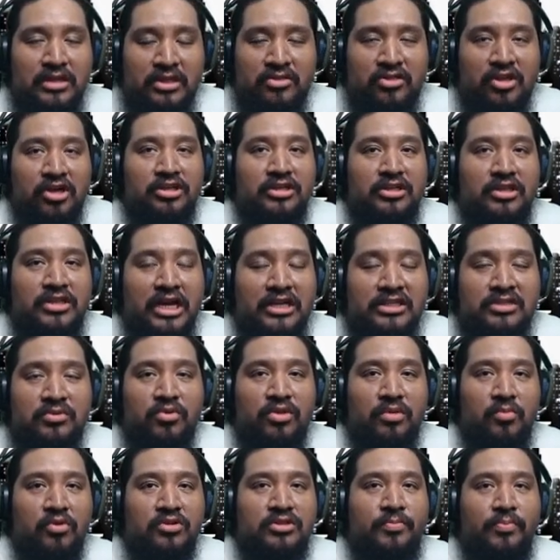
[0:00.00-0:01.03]
That's
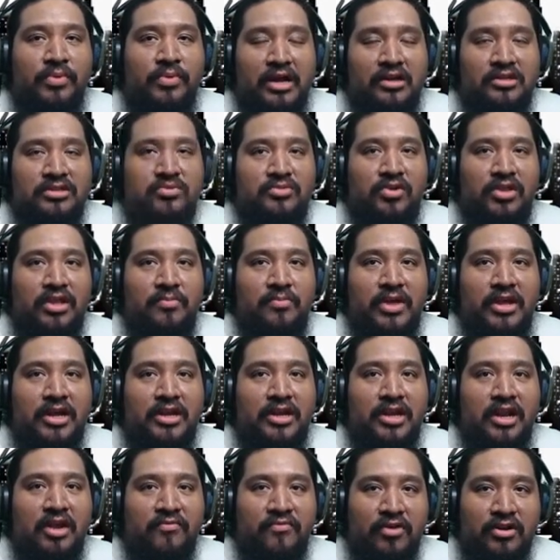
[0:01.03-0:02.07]
where the multipliers really make a
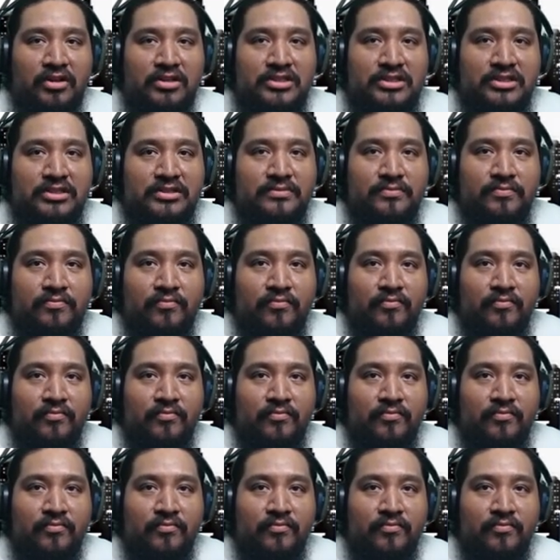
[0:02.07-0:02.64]
difference.